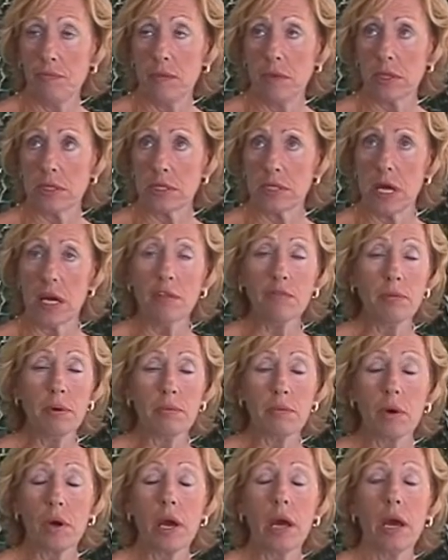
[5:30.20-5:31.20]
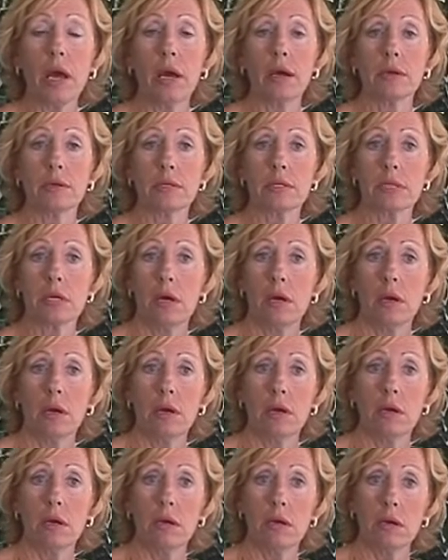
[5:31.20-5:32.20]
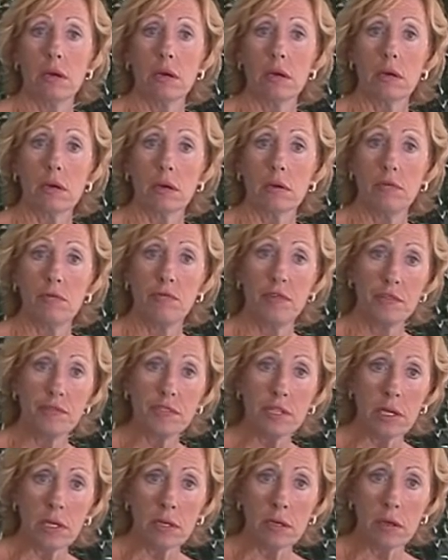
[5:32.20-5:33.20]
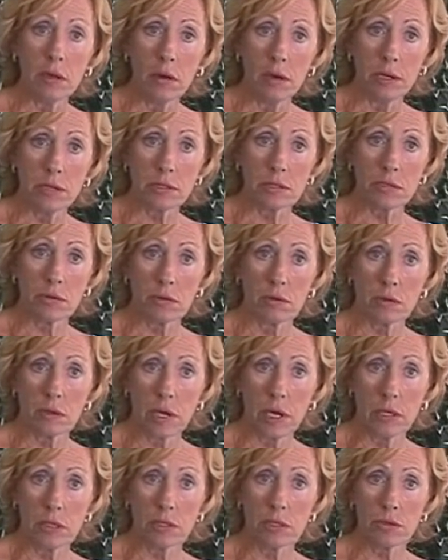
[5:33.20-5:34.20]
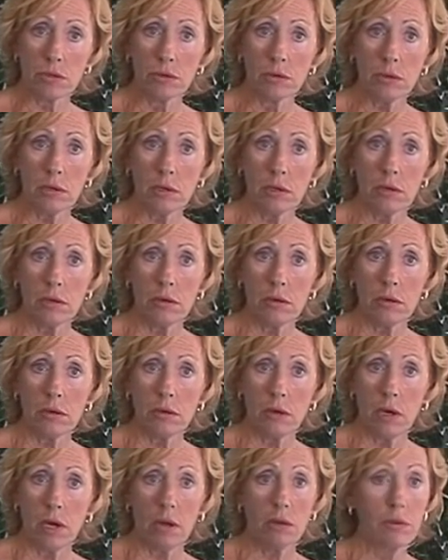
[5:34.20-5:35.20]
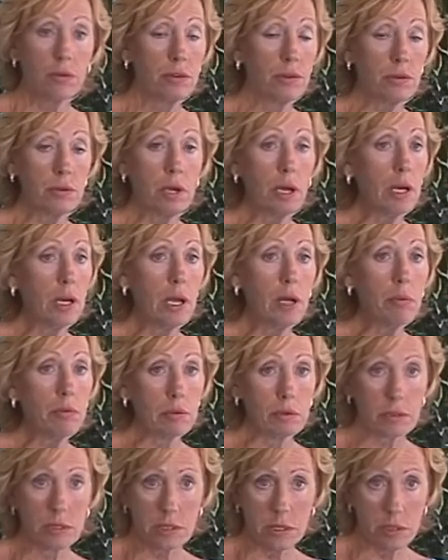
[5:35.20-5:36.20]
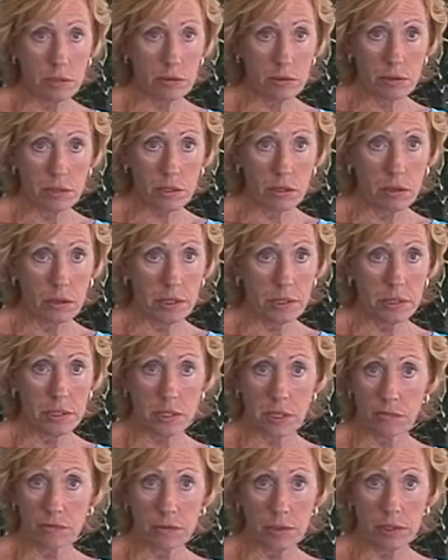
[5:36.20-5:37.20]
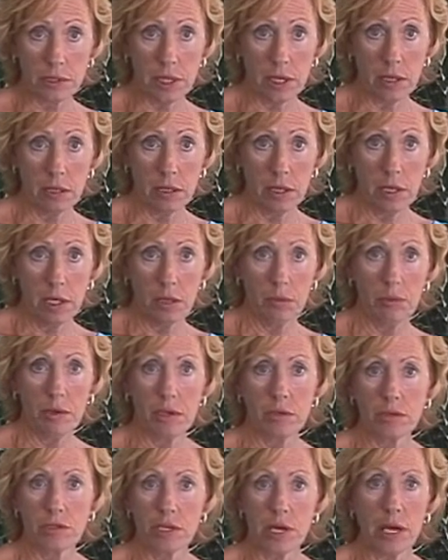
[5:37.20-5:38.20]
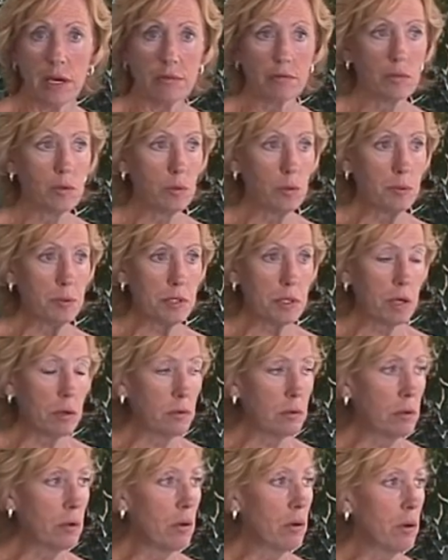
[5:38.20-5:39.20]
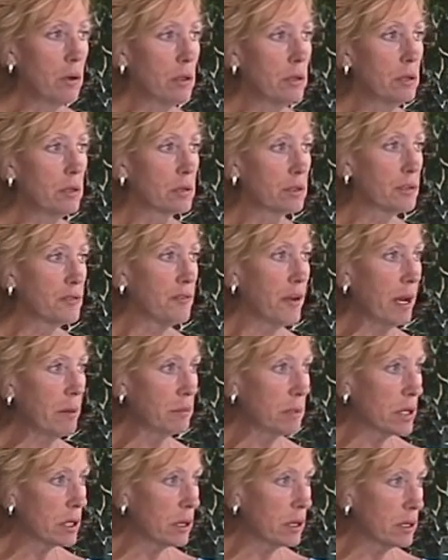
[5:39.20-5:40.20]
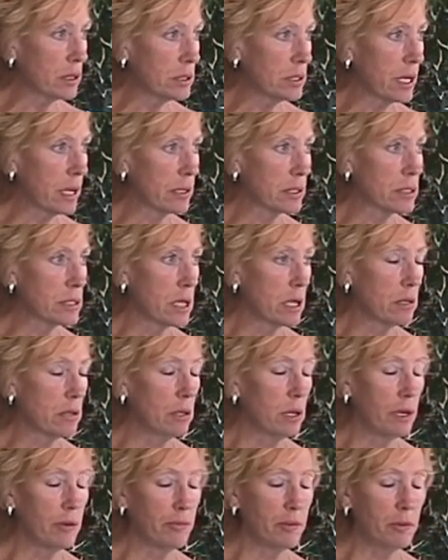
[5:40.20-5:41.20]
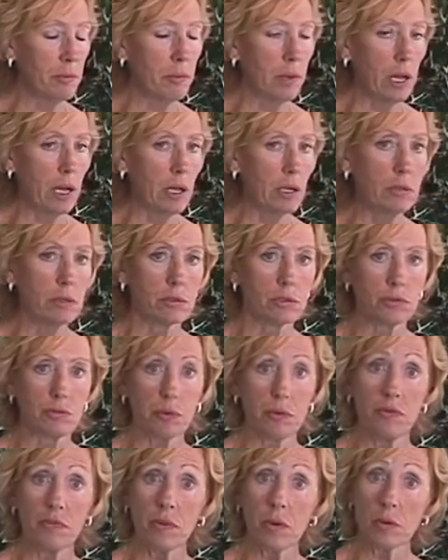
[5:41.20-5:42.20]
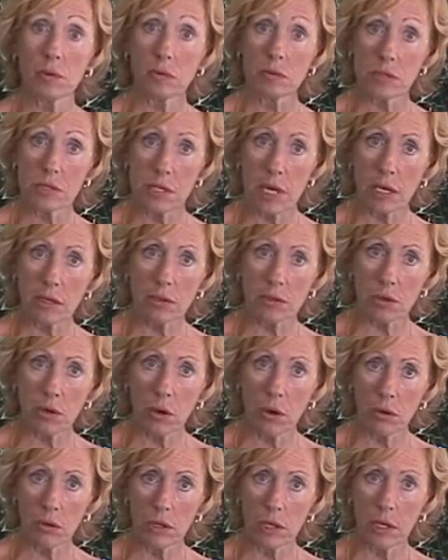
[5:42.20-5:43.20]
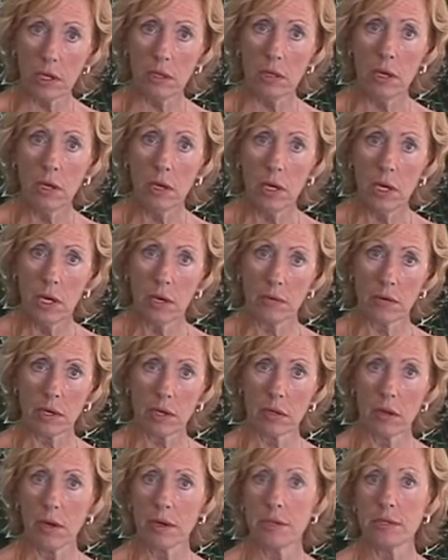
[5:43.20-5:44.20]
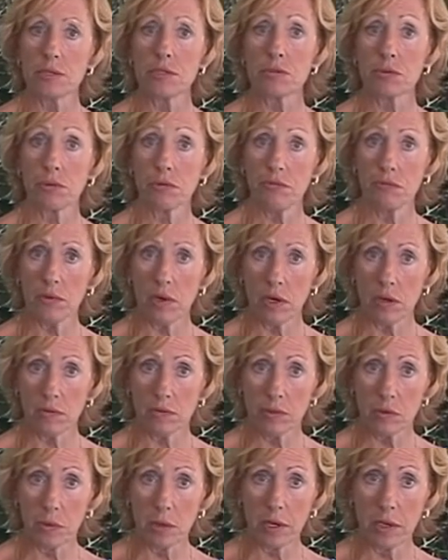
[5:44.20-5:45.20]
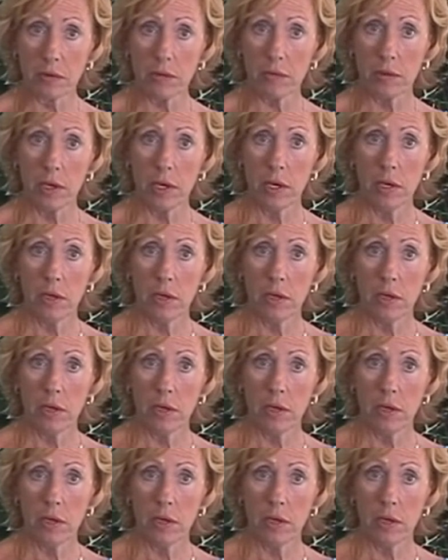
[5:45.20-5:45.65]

a staff member has 15 clients on their caseload, they're not able to see those clients every day because you have groups going on, there's family contacts that you have to make, there's referrals that you're calling, the clients are involved with.